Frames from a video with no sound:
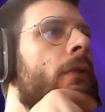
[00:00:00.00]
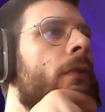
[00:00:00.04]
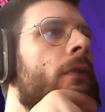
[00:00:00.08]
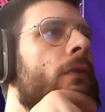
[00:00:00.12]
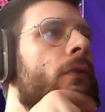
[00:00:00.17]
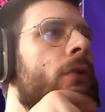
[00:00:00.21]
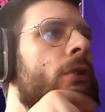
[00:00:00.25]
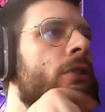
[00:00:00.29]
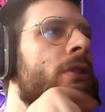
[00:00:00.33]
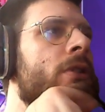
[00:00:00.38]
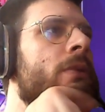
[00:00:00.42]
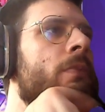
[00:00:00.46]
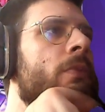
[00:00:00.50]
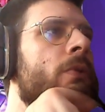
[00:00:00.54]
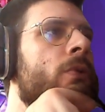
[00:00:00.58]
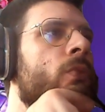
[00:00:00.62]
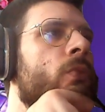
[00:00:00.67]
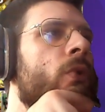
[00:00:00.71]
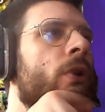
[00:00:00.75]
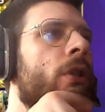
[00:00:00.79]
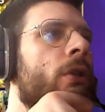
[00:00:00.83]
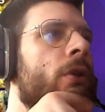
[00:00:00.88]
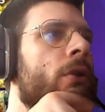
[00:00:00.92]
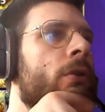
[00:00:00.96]
for example,
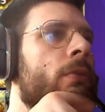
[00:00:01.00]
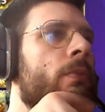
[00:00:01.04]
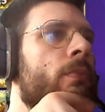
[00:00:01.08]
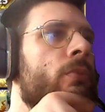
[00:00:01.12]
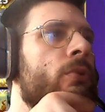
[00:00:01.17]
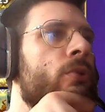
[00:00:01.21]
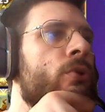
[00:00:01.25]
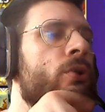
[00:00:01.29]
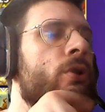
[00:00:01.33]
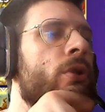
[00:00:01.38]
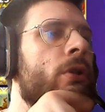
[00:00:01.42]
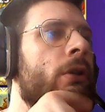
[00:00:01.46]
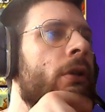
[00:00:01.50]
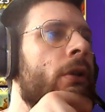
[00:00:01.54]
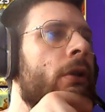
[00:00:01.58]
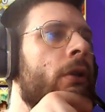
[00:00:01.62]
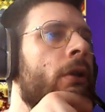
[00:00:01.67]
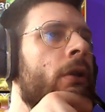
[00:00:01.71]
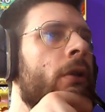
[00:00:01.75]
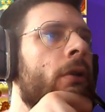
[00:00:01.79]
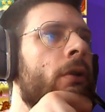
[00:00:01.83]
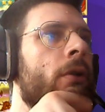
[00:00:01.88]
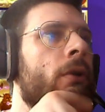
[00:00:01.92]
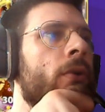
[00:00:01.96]
when you're pushing
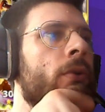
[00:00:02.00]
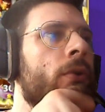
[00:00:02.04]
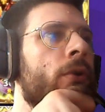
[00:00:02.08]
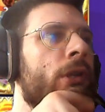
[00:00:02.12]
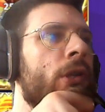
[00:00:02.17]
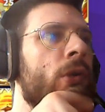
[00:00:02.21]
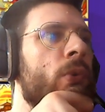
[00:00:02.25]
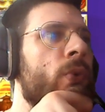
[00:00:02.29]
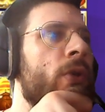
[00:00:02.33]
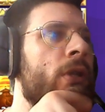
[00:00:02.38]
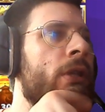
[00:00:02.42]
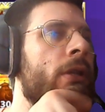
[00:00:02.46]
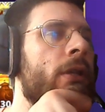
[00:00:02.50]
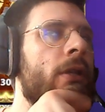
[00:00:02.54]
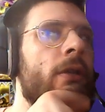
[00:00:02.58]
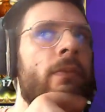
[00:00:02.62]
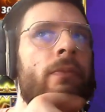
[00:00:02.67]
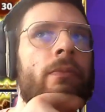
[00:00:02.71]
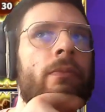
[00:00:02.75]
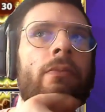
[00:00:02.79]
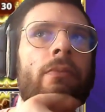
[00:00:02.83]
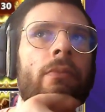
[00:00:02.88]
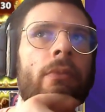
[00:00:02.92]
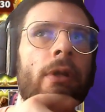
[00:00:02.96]
content with
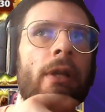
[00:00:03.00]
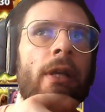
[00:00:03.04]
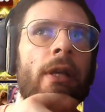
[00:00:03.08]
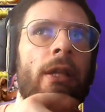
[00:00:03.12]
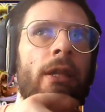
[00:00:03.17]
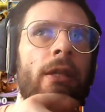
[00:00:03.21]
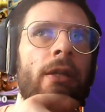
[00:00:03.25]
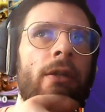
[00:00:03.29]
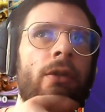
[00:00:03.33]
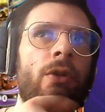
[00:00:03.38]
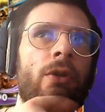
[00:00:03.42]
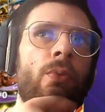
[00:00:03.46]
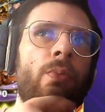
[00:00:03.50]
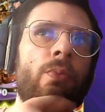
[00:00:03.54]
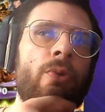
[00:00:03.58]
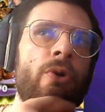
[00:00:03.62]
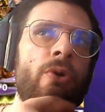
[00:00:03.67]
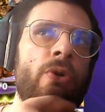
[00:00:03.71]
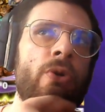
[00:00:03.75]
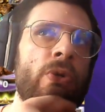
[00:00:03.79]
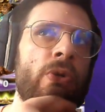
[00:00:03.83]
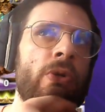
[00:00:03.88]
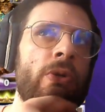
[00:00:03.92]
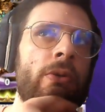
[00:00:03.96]
him, like the new
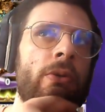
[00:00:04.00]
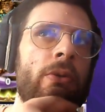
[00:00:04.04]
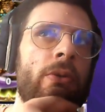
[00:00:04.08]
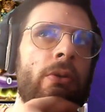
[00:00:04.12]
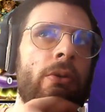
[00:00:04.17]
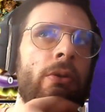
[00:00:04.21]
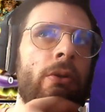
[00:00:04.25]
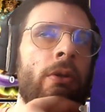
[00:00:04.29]
poison